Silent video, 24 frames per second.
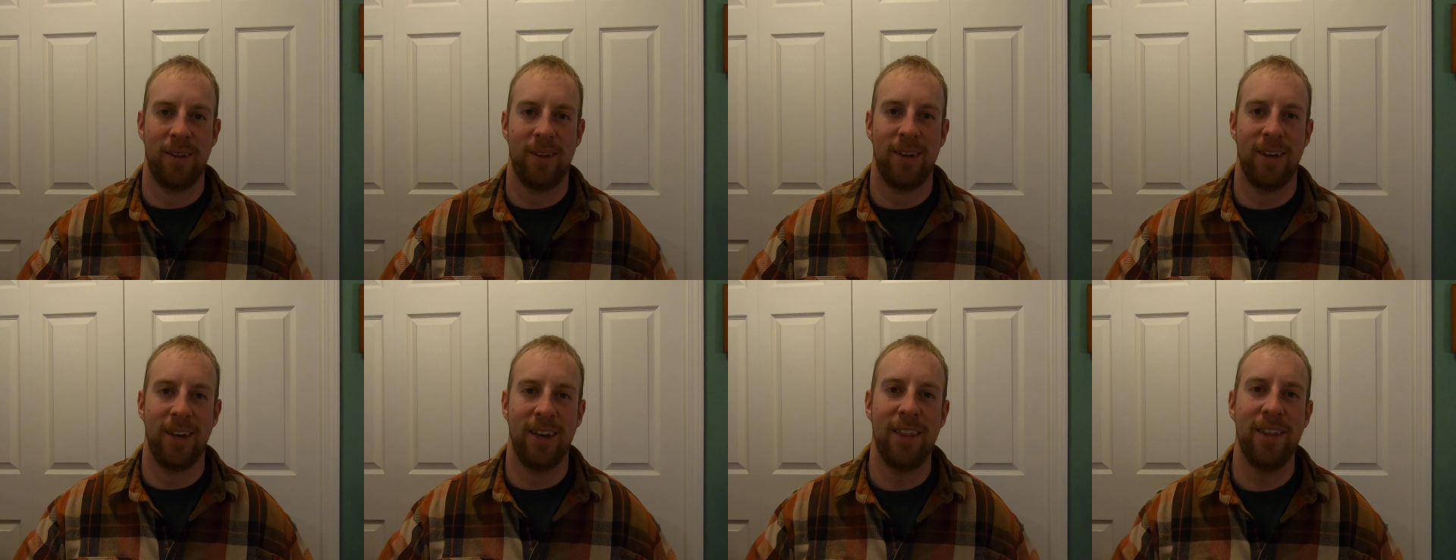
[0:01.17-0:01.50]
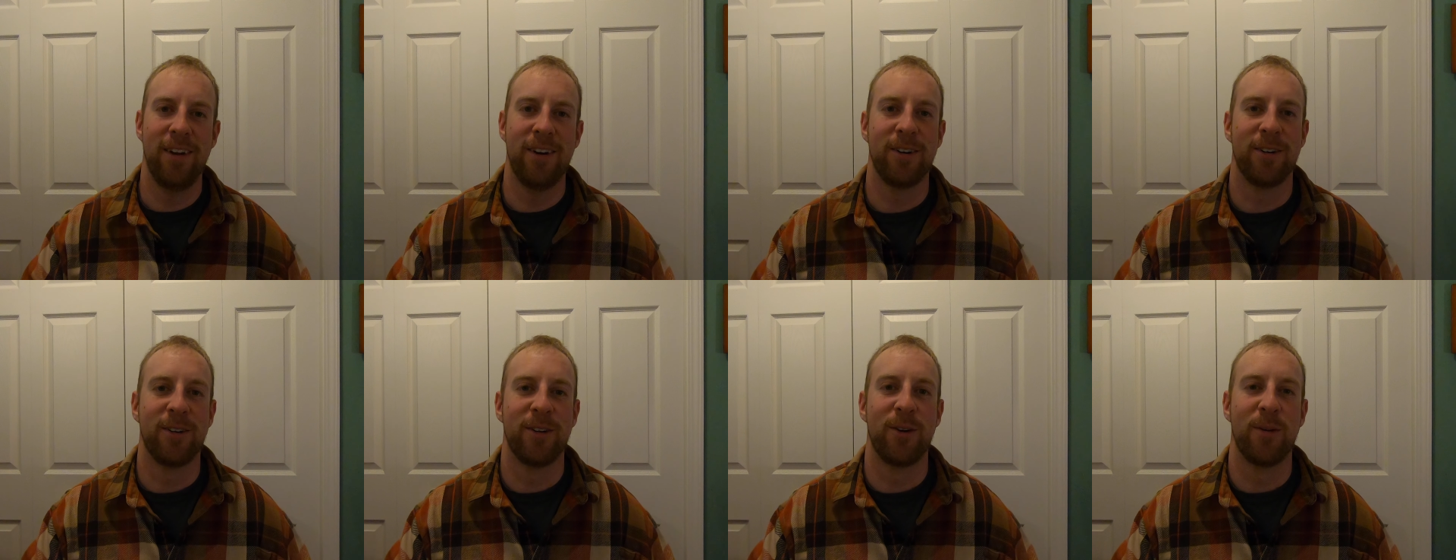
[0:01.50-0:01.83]
Hey
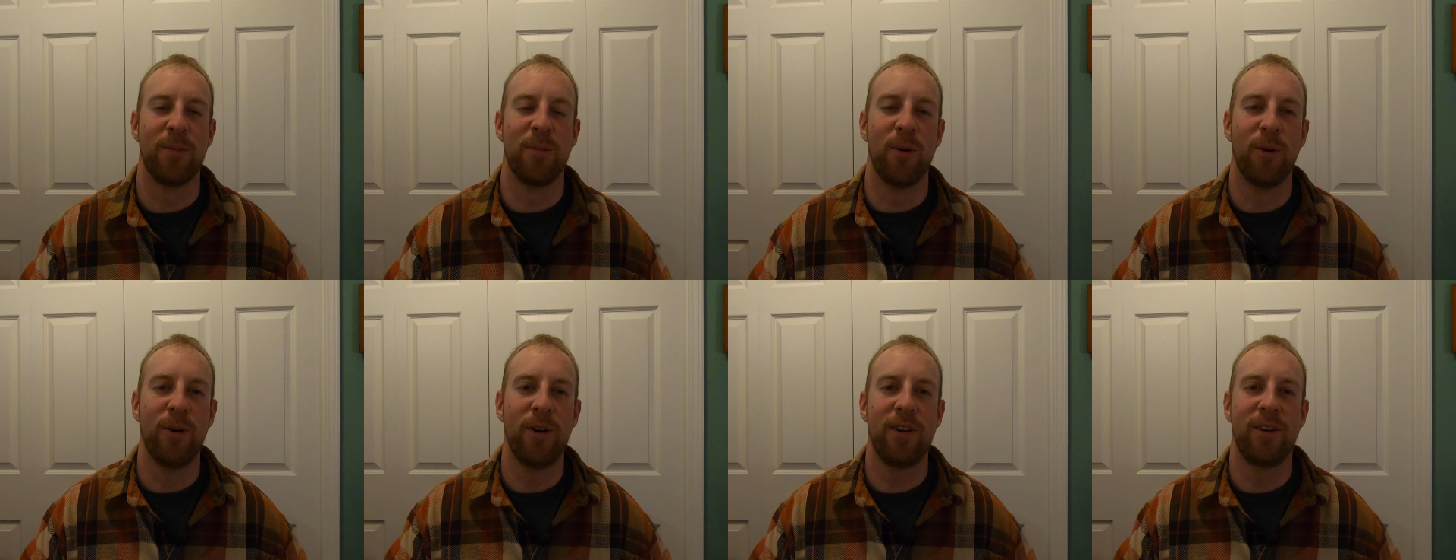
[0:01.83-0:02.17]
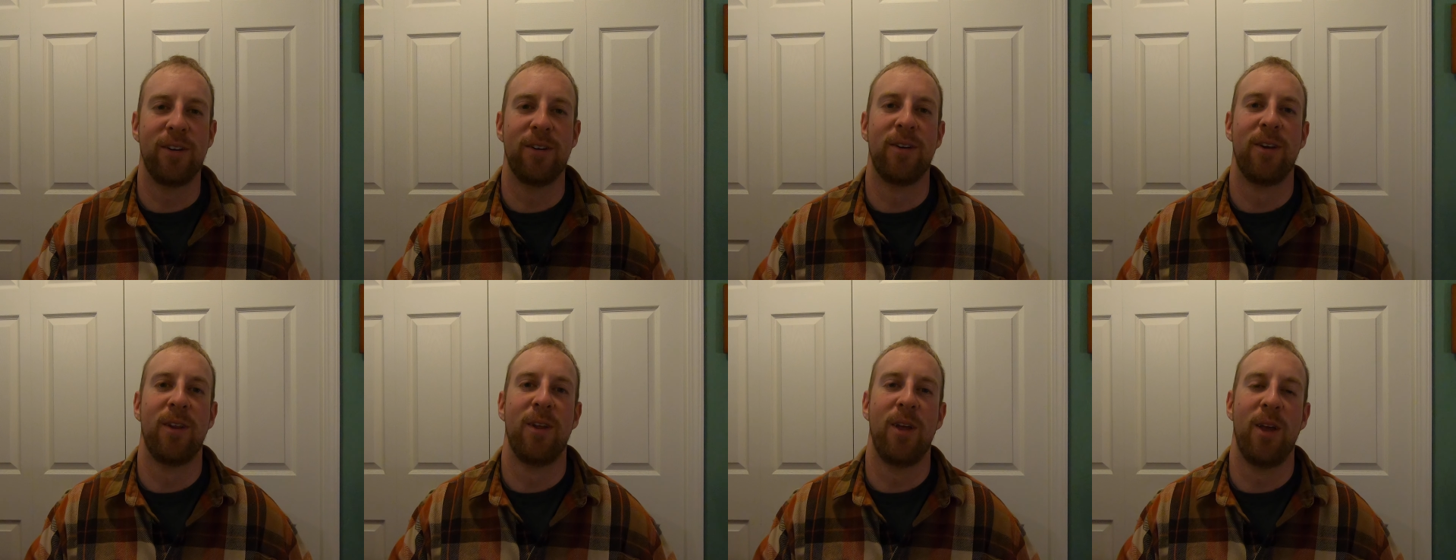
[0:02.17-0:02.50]
there, good
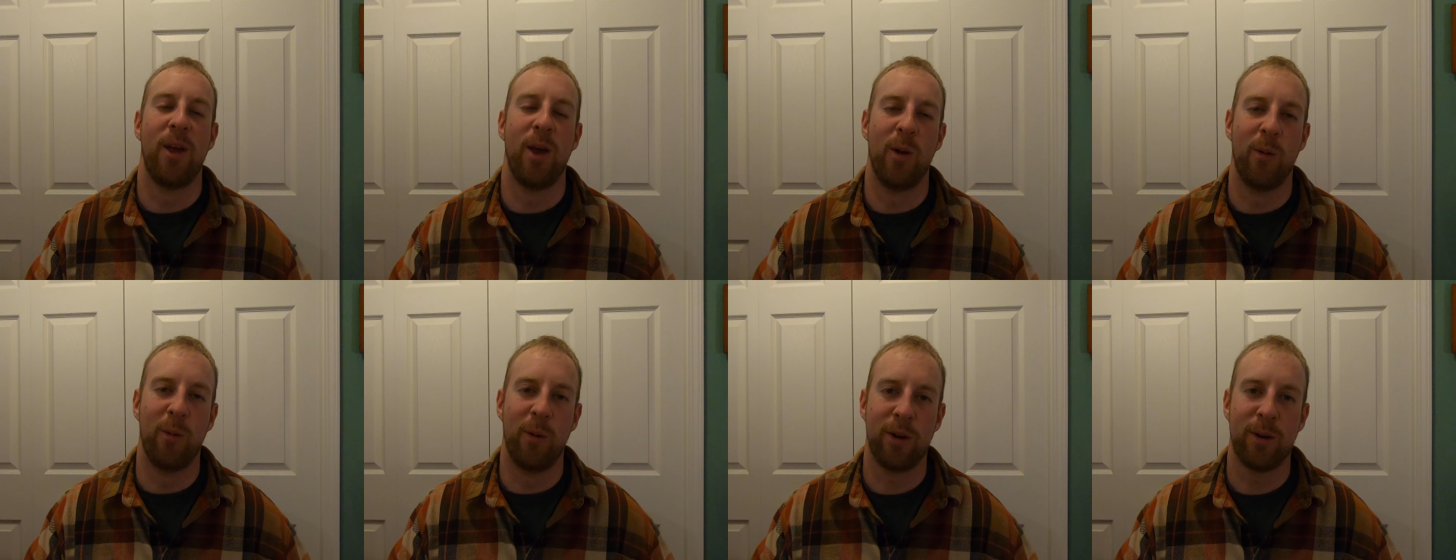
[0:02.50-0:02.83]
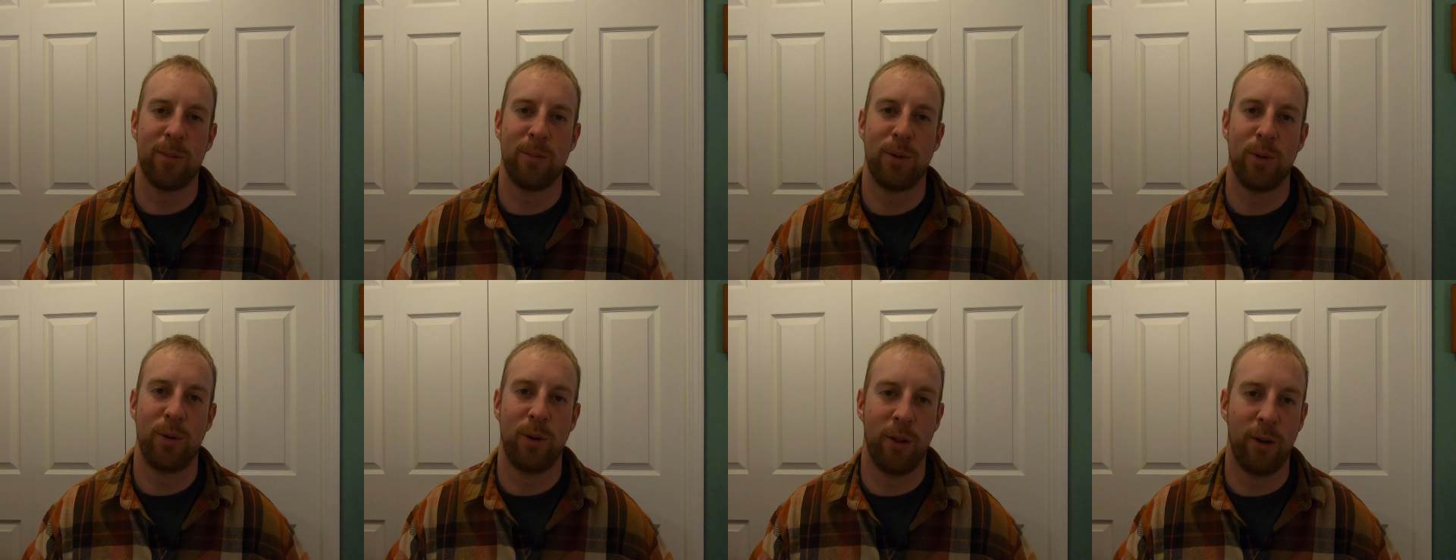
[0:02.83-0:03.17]
morning, and
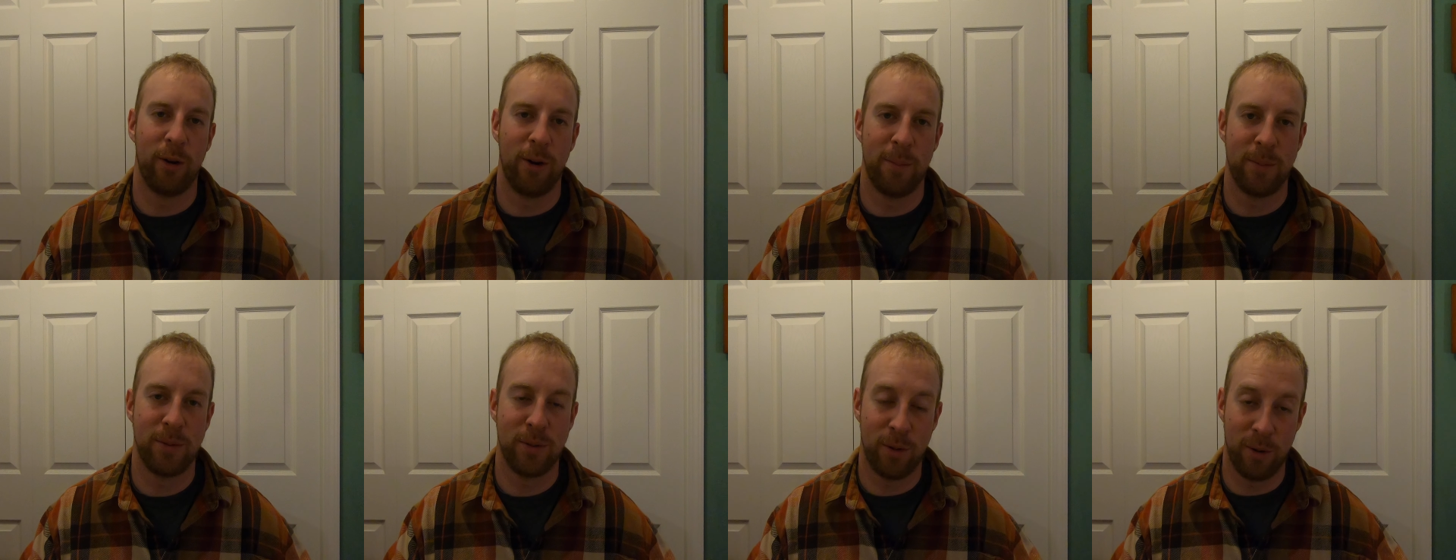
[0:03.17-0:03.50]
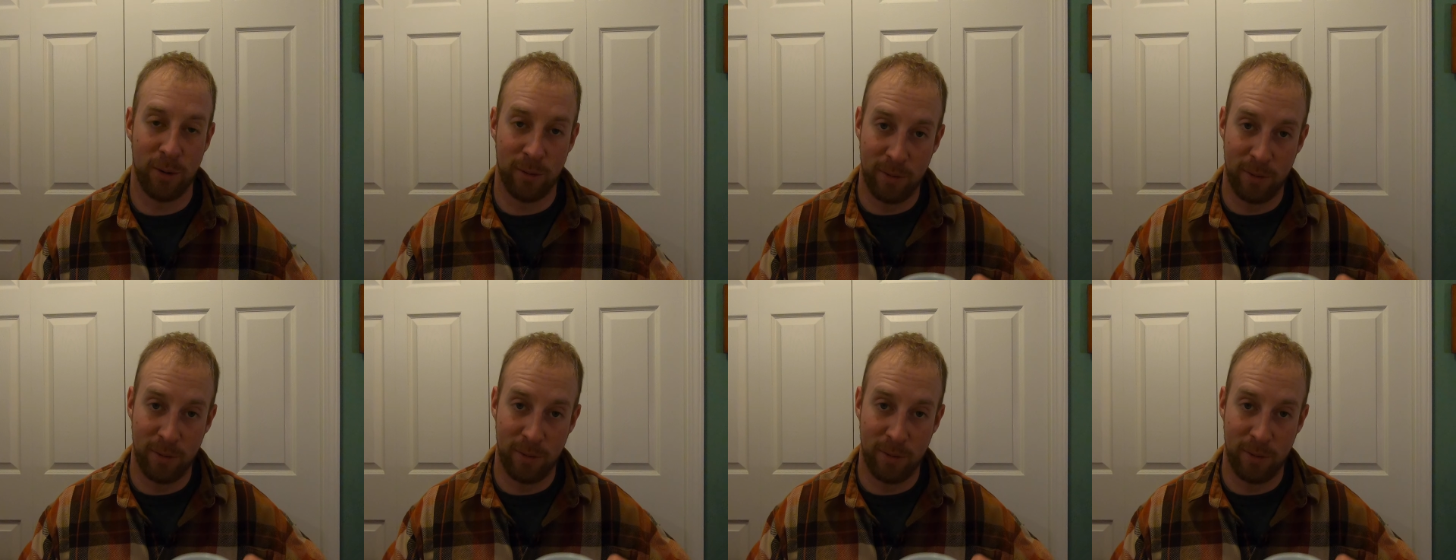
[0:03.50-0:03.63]
welcome to another episode